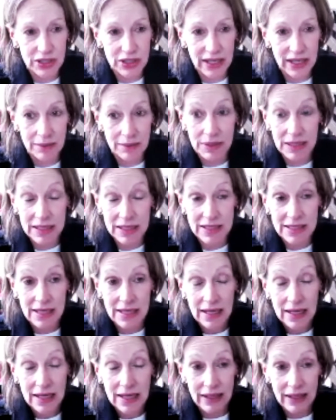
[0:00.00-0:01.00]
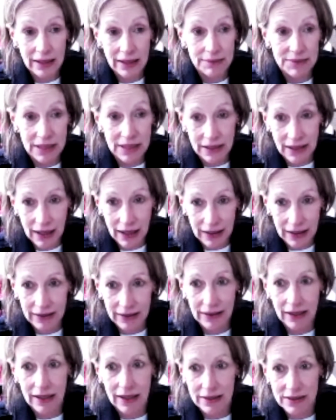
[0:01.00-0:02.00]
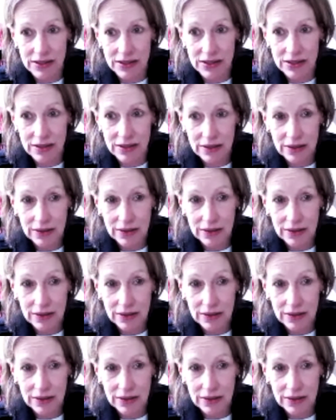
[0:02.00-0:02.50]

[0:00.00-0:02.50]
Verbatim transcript: again because then I'm denying God's